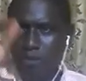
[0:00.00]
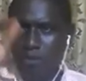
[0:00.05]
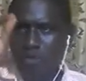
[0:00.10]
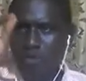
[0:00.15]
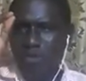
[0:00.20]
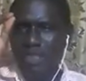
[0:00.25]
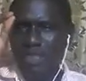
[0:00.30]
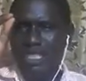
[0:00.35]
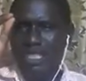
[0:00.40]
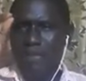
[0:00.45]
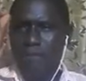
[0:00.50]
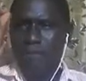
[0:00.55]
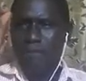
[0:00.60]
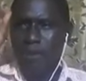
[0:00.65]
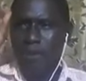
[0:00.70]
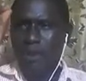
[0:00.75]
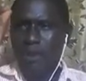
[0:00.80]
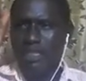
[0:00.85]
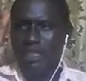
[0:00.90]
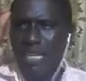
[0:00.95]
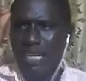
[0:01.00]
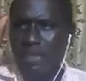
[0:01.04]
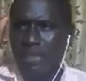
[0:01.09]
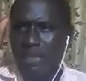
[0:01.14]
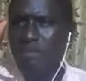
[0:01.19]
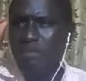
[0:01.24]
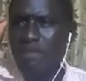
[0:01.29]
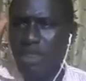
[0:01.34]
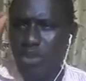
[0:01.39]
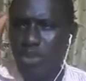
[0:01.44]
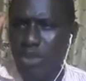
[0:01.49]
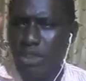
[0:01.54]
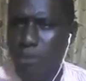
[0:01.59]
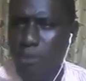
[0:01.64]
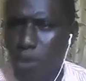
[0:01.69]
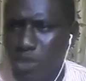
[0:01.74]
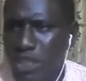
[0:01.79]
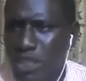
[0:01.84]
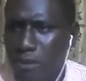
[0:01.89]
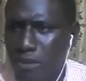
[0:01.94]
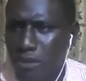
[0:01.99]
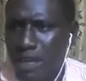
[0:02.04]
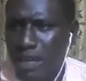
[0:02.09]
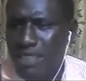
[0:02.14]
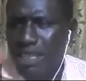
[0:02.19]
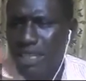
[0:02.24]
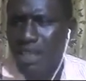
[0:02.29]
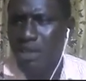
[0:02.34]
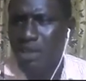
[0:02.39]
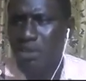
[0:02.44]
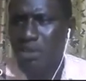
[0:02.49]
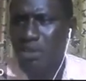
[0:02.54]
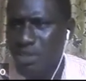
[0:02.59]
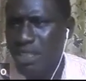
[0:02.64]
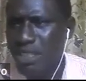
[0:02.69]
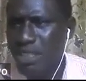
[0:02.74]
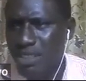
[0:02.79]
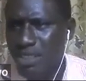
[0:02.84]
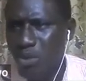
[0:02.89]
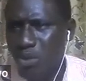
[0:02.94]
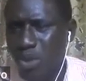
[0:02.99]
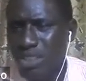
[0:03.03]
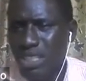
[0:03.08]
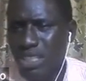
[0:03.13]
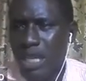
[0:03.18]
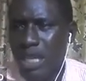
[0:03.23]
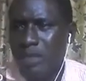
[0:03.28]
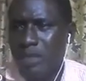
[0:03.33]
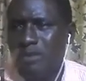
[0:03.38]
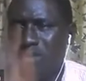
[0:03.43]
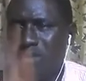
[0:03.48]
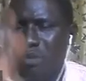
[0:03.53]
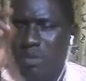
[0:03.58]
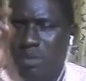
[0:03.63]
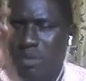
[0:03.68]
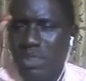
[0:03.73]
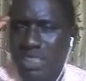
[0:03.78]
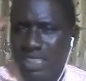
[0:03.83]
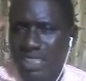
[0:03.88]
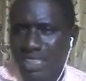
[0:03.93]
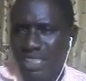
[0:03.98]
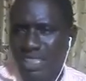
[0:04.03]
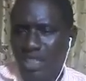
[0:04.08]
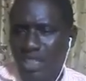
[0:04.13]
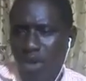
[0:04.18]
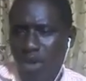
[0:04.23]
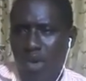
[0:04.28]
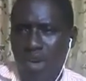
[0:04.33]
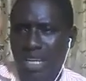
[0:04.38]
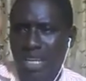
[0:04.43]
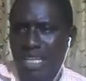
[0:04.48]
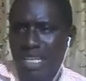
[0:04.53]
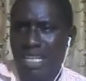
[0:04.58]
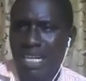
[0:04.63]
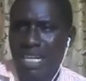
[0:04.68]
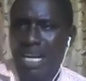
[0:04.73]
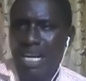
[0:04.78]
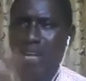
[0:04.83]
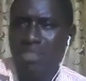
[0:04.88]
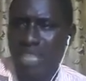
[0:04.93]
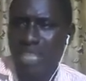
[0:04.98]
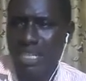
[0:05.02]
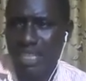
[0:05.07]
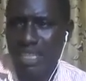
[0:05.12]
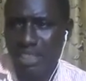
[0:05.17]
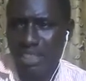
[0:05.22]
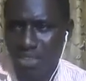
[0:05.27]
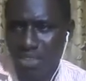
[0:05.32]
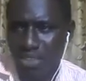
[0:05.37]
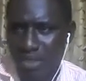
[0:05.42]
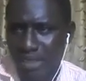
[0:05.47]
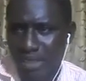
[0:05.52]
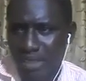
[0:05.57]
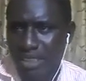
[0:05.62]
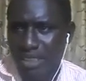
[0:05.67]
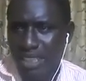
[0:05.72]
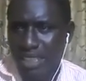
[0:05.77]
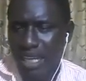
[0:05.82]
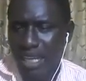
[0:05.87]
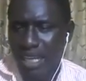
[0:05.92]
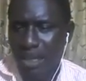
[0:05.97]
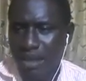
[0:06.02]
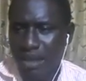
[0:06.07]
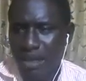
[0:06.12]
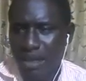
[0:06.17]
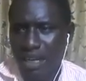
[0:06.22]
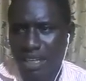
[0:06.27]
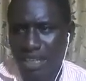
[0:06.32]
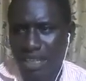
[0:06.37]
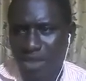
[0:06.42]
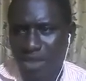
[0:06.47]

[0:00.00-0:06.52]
the pointer to the posted price that you're going to sell the oil outside Nigeria. I get what I'm